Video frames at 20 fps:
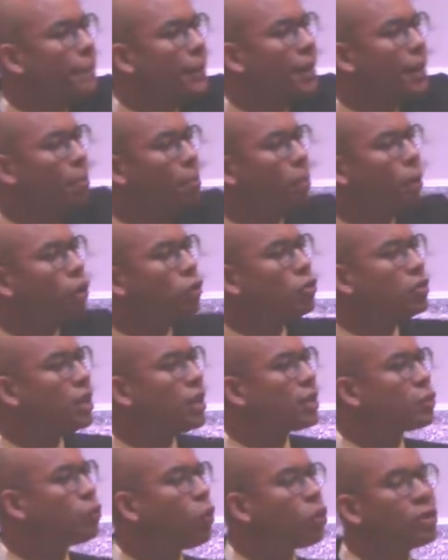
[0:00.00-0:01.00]

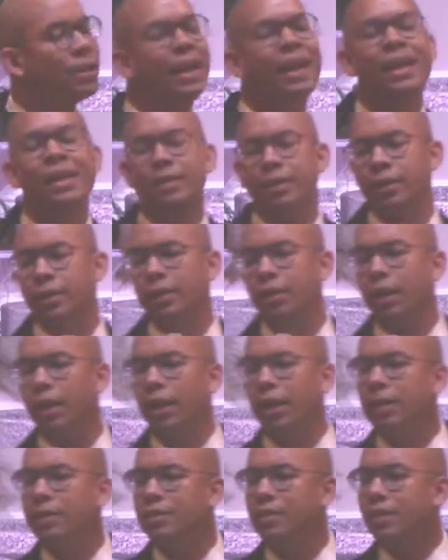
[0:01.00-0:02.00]
Moses was hidden
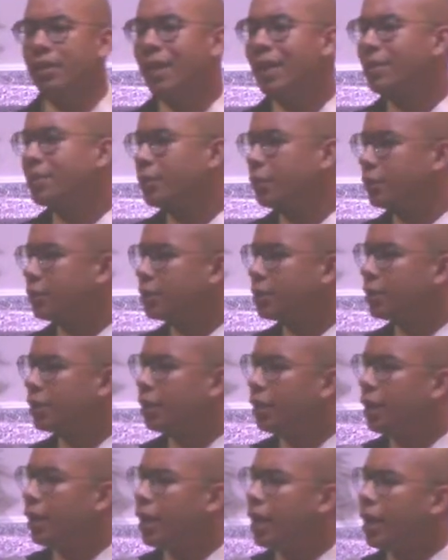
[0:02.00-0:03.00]
in the desert.
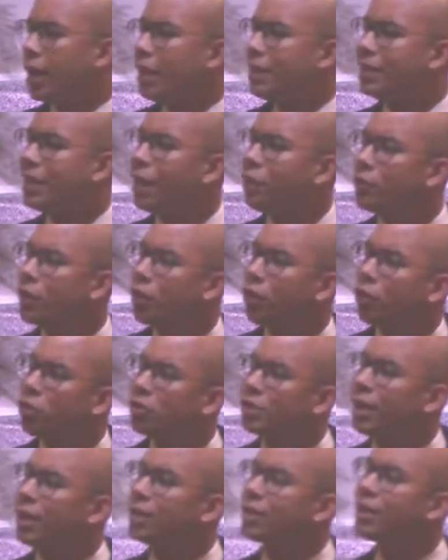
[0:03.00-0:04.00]
And now the Lord
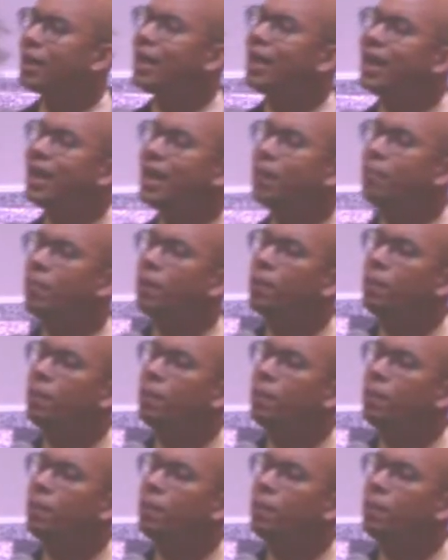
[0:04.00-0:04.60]
tells him, and